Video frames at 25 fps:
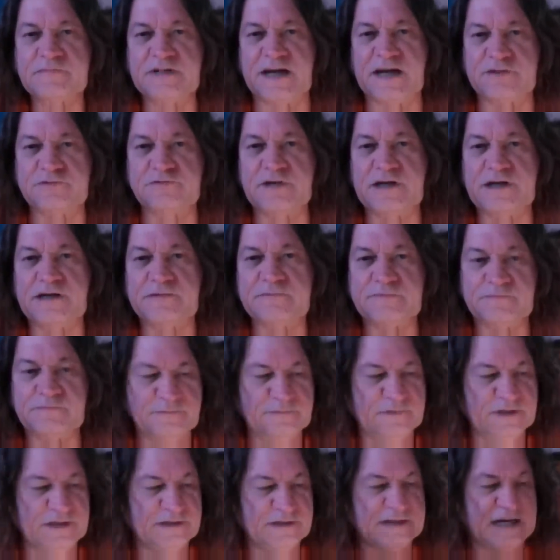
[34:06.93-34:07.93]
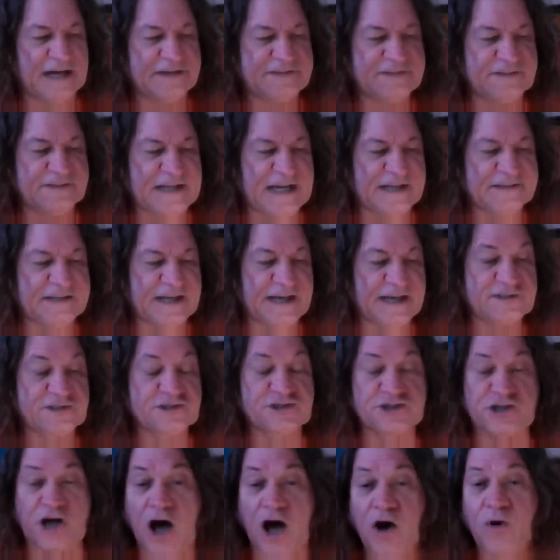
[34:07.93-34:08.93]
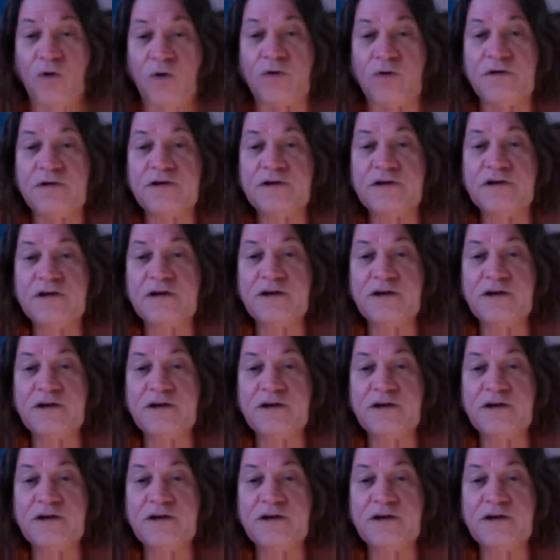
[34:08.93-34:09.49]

Erdogan, in 1998. So